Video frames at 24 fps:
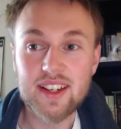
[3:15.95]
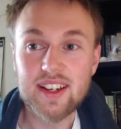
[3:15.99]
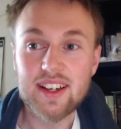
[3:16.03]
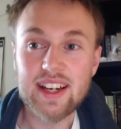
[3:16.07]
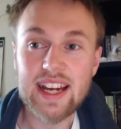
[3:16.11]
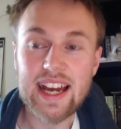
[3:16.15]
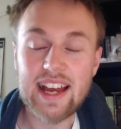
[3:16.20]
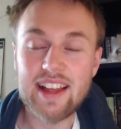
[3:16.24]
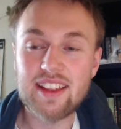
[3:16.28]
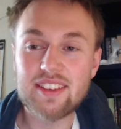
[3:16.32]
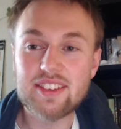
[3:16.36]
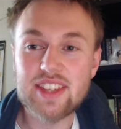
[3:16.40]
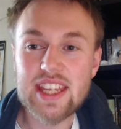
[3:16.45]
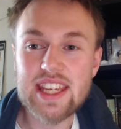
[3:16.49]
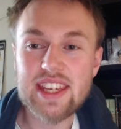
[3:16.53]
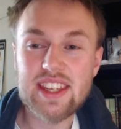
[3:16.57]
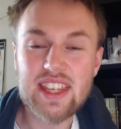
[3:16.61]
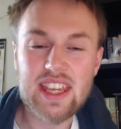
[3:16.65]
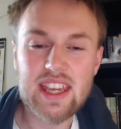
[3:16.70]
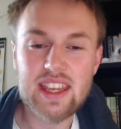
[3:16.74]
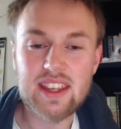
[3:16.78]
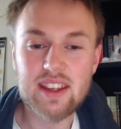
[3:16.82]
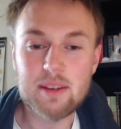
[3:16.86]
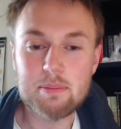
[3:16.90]
And
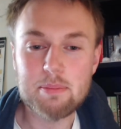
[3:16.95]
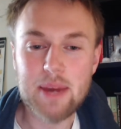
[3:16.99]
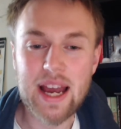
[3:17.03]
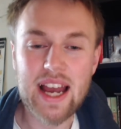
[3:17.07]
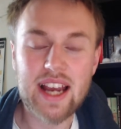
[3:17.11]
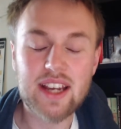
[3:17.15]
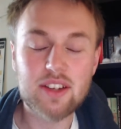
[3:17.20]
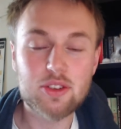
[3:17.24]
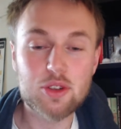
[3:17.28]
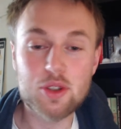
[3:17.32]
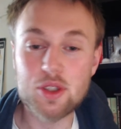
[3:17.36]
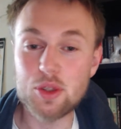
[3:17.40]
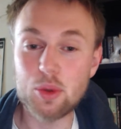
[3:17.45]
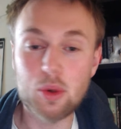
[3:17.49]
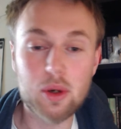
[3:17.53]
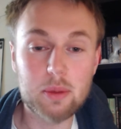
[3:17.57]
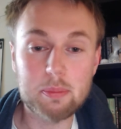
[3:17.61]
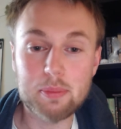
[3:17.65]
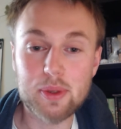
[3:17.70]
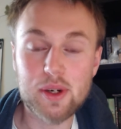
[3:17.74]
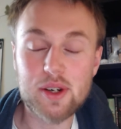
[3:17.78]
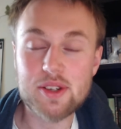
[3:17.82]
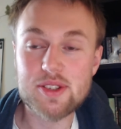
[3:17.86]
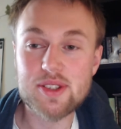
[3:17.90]
thinking back to your
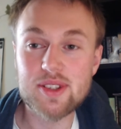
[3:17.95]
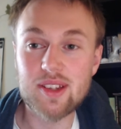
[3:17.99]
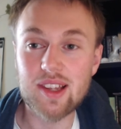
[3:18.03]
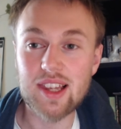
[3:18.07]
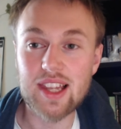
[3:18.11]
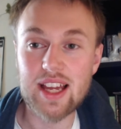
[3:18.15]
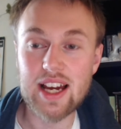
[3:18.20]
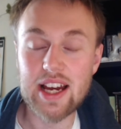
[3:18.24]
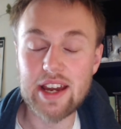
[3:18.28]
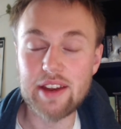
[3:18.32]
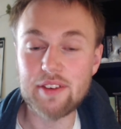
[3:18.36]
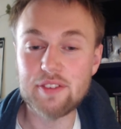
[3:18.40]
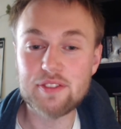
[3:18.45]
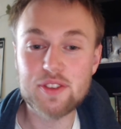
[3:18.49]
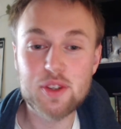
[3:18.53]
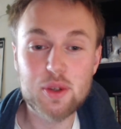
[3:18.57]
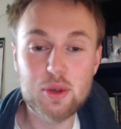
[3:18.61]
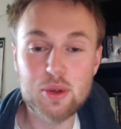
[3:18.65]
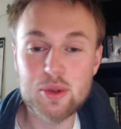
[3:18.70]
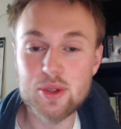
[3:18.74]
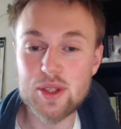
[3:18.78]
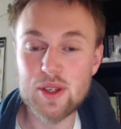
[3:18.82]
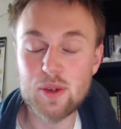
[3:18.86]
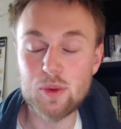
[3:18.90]
personal life, to who
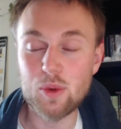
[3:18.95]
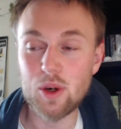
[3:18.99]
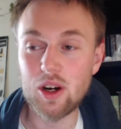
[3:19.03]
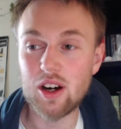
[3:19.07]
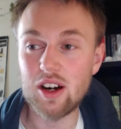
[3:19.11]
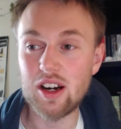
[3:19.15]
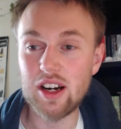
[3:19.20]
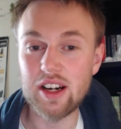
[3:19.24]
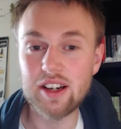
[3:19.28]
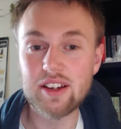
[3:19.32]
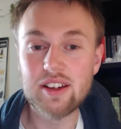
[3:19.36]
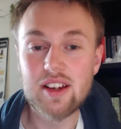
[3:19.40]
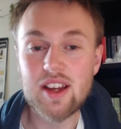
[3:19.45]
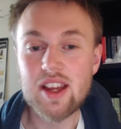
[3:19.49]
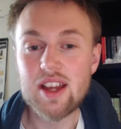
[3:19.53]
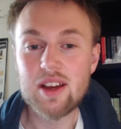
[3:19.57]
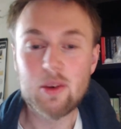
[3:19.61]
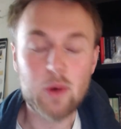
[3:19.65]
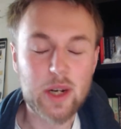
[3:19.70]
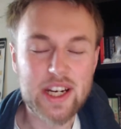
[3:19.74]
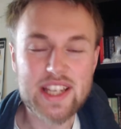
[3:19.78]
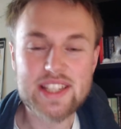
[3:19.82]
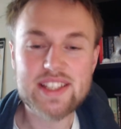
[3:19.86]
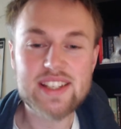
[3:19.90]
you are,
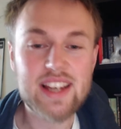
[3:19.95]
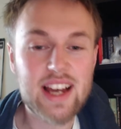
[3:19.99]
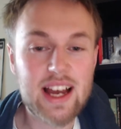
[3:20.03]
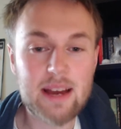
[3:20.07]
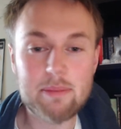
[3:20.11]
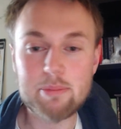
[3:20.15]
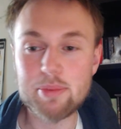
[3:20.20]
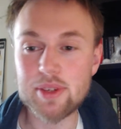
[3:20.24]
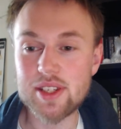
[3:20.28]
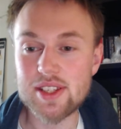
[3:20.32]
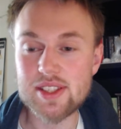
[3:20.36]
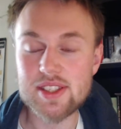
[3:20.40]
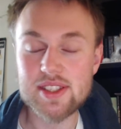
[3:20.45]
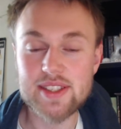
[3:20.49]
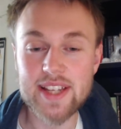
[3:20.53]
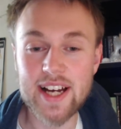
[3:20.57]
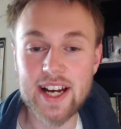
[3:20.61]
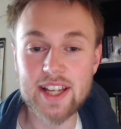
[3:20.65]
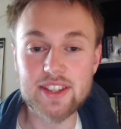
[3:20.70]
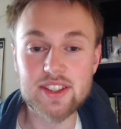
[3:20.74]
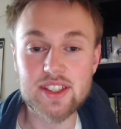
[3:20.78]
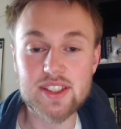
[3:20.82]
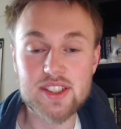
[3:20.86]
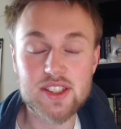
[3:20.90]
what has happened is
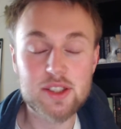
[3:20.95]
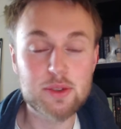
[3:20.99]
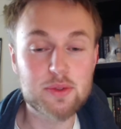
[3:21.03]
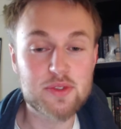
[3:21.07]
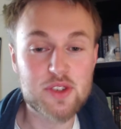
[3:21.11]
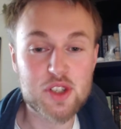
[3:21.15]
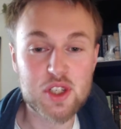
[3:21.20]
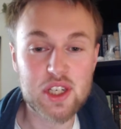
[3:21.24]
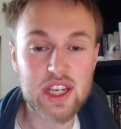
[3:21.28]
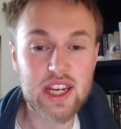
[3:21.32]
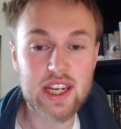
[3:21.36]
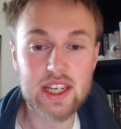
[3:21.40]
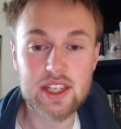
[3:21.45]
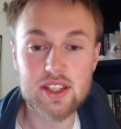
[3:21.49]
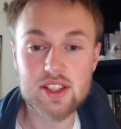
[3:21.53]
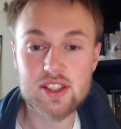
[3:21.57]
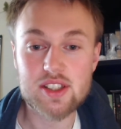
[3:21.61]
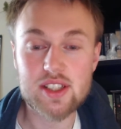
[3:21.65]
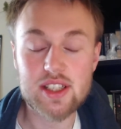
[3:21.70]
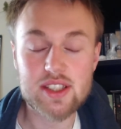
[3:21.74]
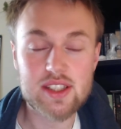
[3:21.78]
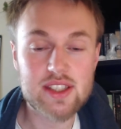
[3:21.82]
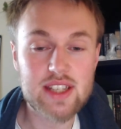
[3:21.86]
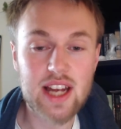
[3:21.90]
not that you've changed.
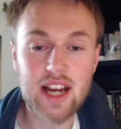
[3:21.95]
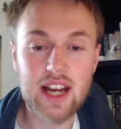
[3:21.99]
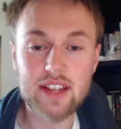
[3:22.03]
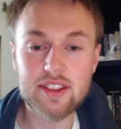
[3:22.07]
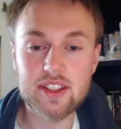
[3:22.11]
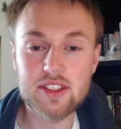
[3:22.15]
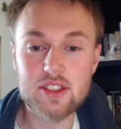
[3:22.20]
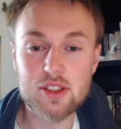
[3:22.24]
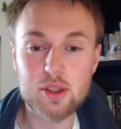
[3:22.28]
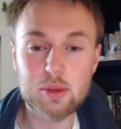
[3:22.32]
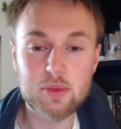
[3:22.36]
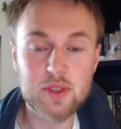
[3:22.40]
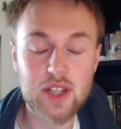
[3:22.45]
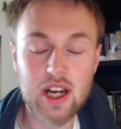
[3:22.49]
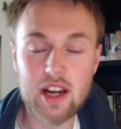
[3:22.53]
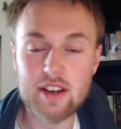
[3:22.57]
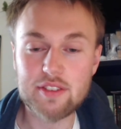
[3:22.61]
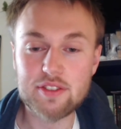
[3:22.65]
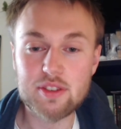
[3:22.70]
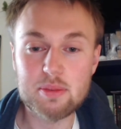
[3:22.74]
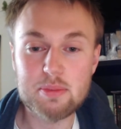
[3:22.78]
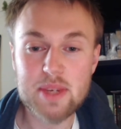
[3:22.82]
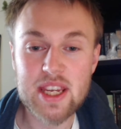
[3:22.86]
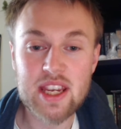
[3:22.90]
It's not that you've gone
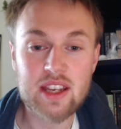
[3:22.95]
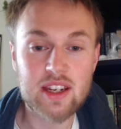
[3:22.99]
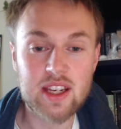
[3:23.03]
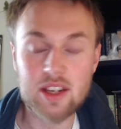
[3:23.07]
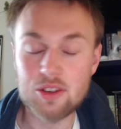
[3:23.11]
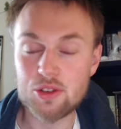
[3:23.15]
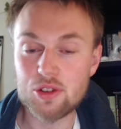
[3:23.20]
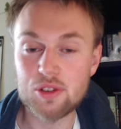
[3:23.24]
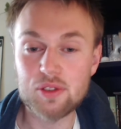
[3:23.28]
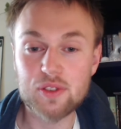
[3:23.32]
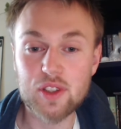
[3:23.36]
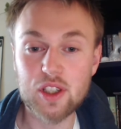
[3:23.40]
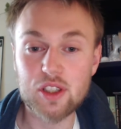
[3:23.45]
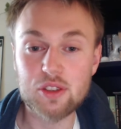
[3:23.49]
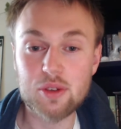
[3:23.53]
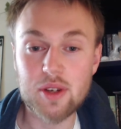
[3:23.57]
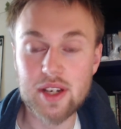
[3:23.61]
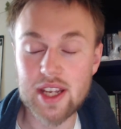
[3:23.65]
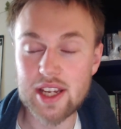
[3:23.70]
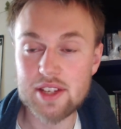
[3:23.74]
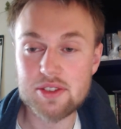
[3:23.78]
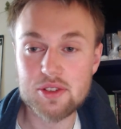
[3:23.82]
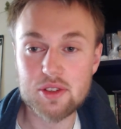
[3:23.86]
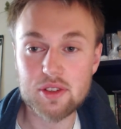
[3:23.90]
from being an introvert to an
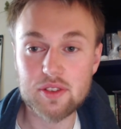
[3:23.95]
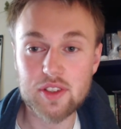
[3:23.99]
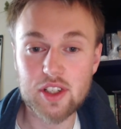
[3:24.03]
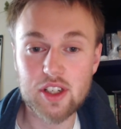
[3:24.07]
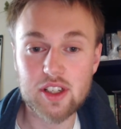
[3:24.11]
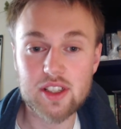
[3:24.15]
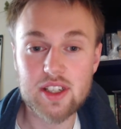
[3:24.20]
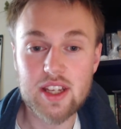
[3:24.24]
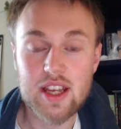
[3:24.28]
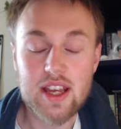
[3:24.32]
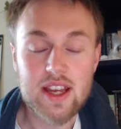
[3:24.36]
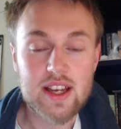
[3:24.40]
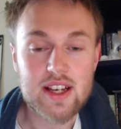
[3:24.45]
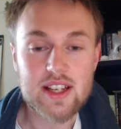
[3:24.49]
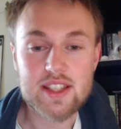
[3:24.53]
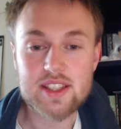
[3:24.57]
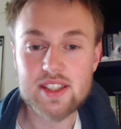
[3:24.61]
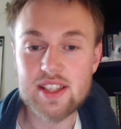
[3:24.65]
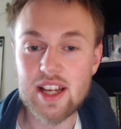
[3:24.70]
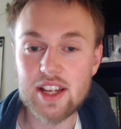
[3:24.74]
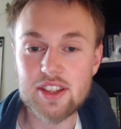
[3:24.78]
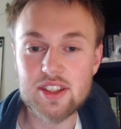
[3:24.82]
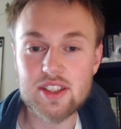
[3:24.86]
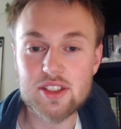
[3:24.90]
extrovert. It's
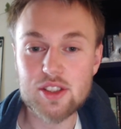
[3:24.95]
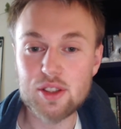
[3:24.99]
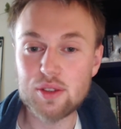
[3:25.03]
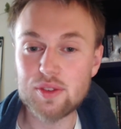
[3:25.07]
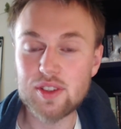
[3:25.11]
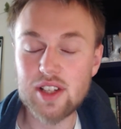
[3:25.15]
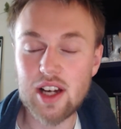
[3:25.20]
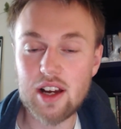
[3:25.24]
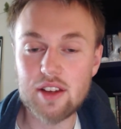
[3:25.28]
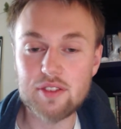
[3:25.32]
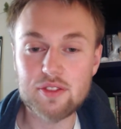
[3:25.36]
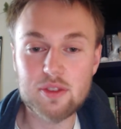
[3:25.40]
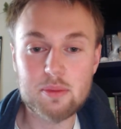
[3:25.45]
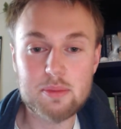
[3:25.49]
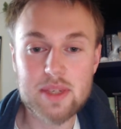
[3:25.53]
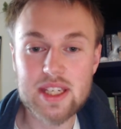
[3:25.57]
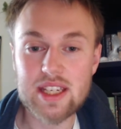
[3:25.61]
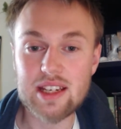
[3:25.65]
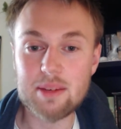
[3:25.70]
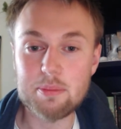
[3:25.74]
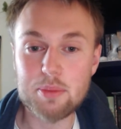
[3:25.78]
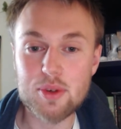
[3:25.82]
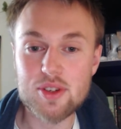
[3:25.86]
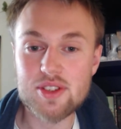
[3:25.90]
not that you've gone from being a
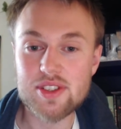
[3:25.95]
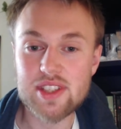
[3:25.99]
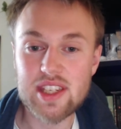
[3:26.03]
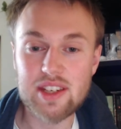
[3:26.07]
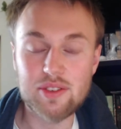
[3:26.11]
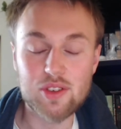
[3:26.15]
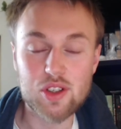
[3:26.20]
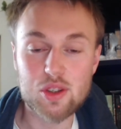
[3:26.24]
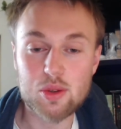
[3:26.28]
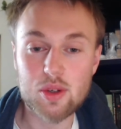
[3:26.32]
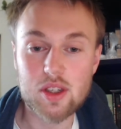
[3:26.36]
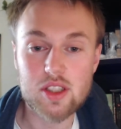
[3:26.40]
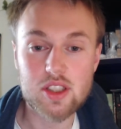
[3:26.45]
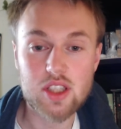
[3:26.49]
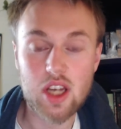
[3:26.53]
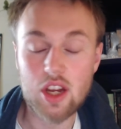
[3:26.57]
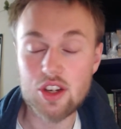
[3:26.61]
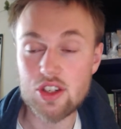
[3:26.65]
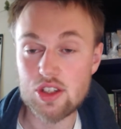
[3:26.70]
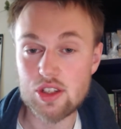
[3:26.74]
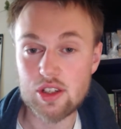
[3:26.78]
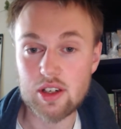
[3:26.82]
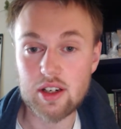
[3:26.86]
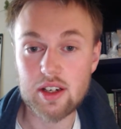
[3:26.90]
perceiver to a
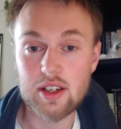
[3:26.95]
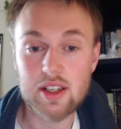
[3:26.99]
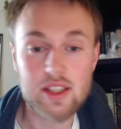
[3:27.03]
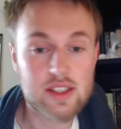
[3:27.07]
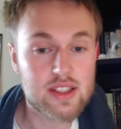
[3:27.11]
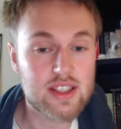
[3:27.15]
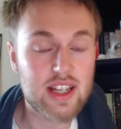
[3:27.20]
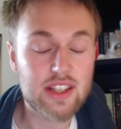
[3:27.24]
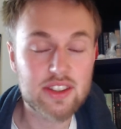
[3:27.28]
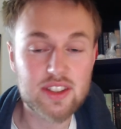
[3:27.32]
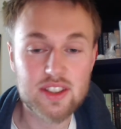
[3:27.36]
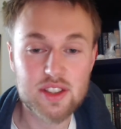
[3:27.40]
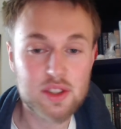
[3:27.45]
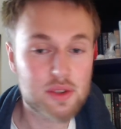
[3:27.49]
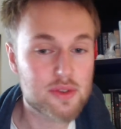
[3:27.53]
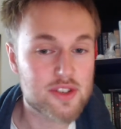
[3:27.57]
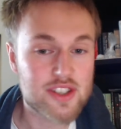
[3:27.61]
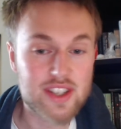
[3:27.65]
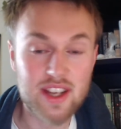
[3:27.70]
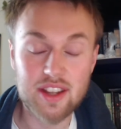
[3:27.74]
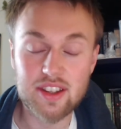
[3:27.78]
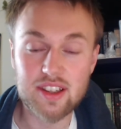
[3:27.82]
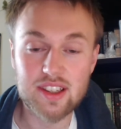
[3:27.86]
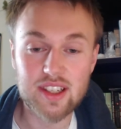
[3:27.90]
judger. It's not that you've
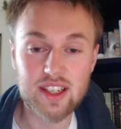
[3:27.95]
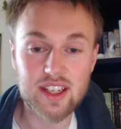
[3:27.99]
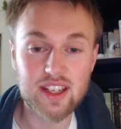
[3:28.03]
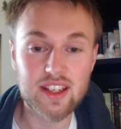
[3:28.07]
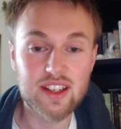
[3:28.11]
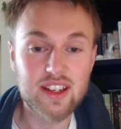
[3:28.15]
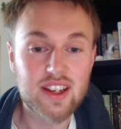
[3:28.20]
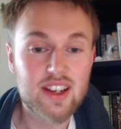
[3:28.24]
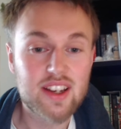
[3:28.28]
suddenly